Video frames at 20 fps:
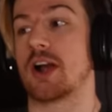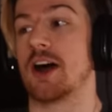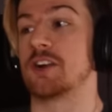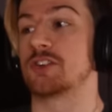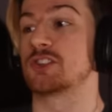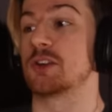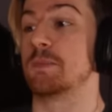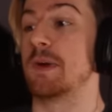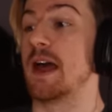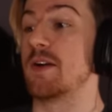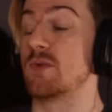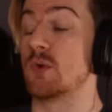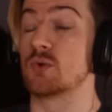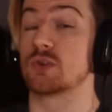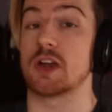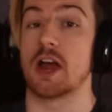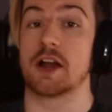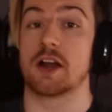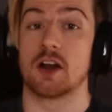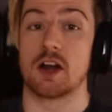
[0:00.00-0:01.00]
custom
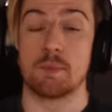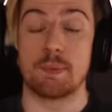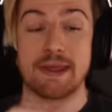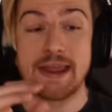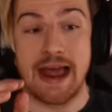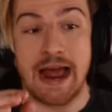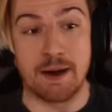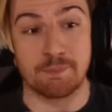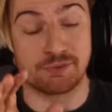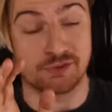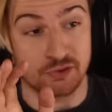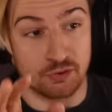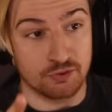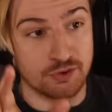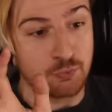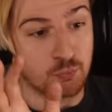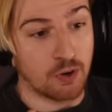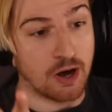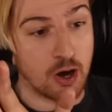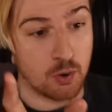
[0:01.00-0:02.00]
levels are gonna be
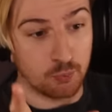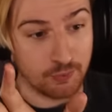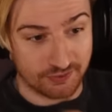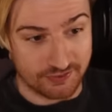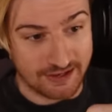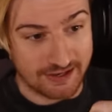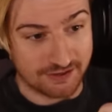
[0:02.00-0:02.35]
absolutely wild with